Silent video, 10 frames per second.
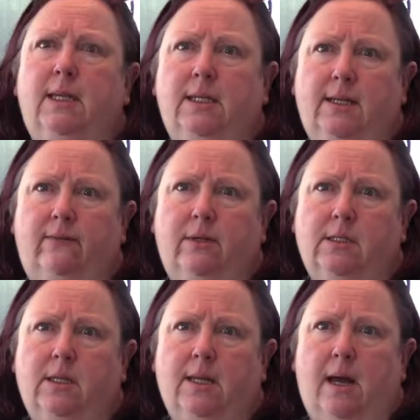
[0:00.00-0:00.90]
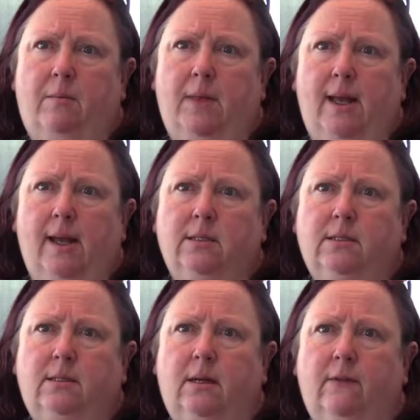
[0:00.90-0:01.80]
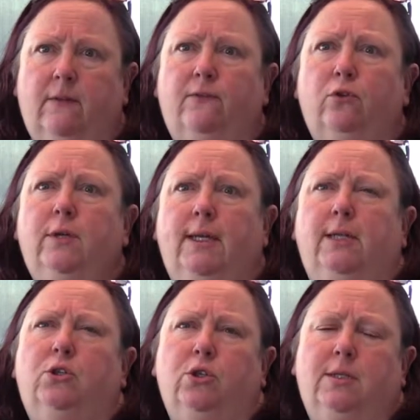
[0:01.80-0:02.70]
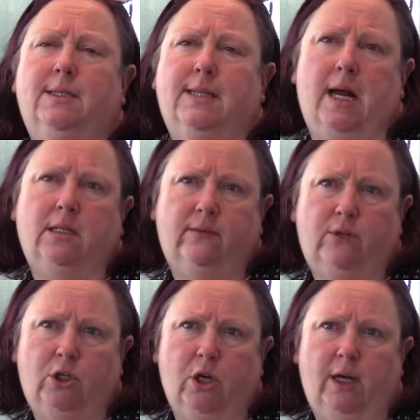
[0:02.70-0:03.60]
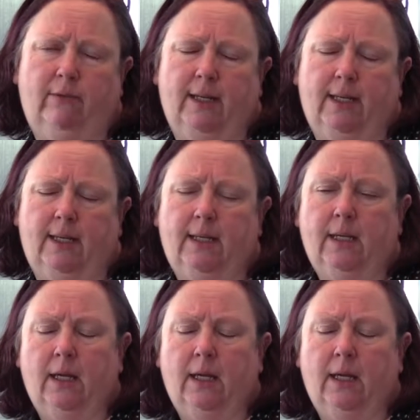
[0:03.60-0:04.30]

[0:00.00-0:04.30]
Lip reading: seeing the difference that makes. The funding is just the start of the journey, really.